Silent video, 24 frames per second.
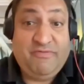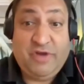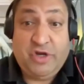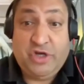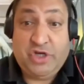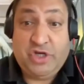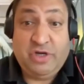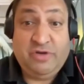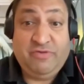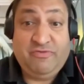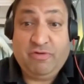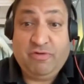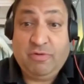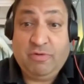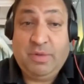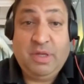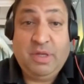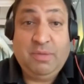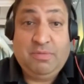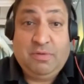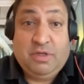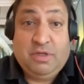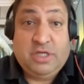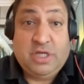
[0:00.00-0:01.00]
vision for
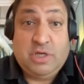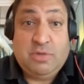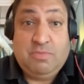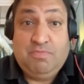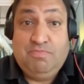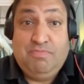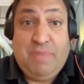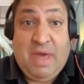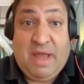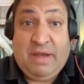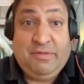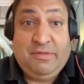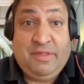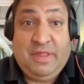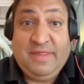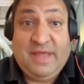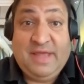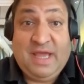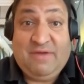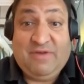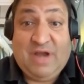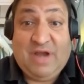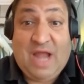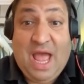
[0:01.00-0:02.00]
people to better than
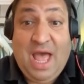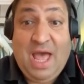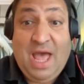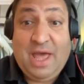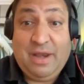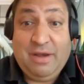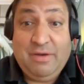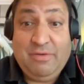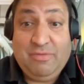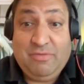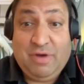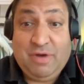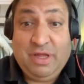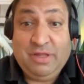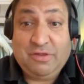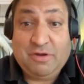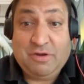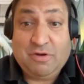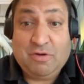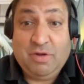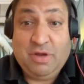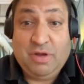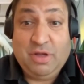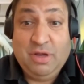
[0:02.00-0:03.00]
they ever had, right?
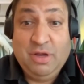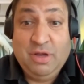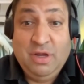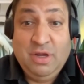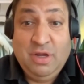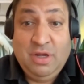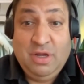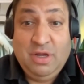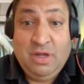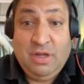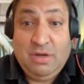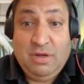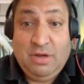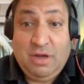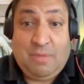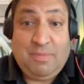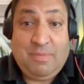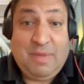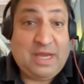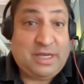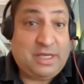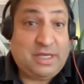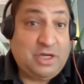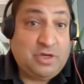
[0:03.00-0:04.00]
They're going
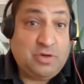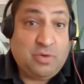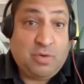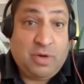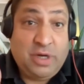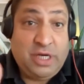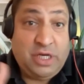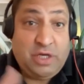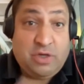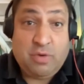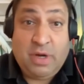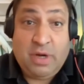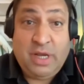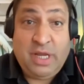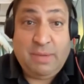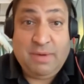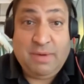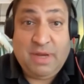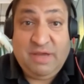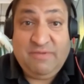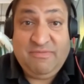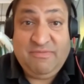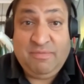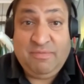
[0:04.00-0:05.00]
not back to 2020,
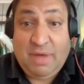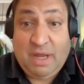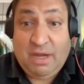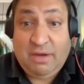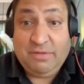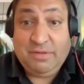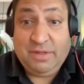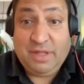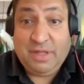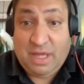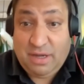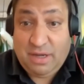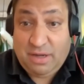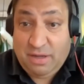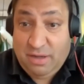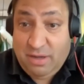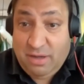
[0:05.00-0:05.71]
but even better than that.